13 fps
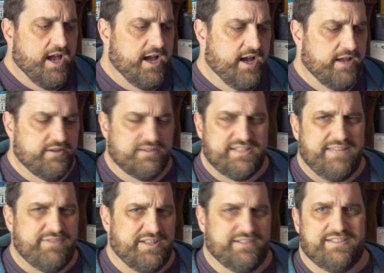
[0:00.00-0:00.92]
uh, there's
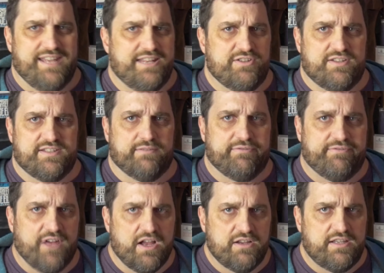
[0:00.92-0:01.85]
even tinges of
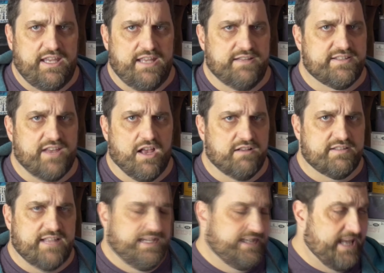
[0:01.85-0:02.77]
funk in
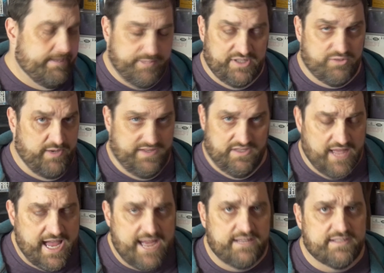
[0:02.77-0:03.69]
songs like keep between the
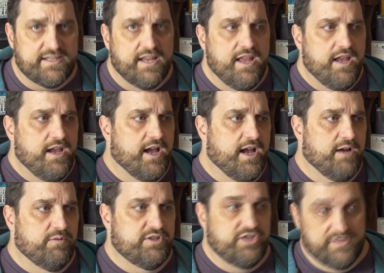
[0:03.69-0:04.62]
lines
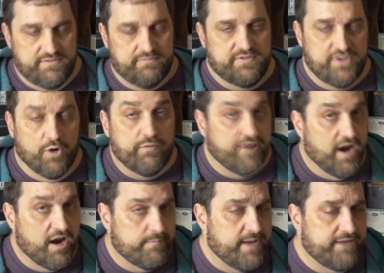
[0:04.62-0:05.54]
uh, which is so
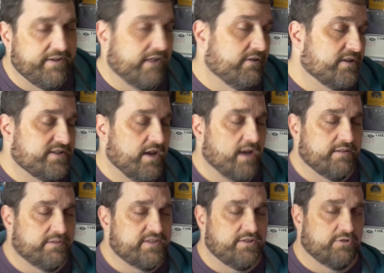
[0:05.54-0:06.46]
far my favorite song
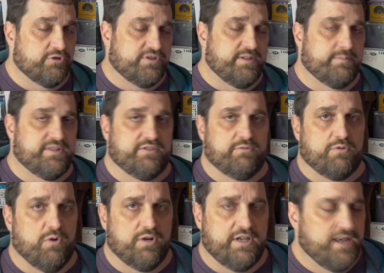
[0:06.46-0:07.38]
that sturgill simpson's
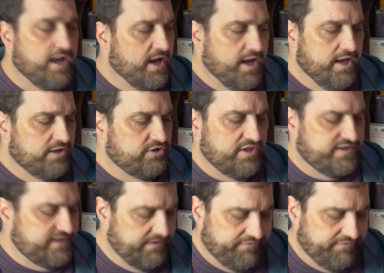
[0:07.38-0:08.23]
recorded just a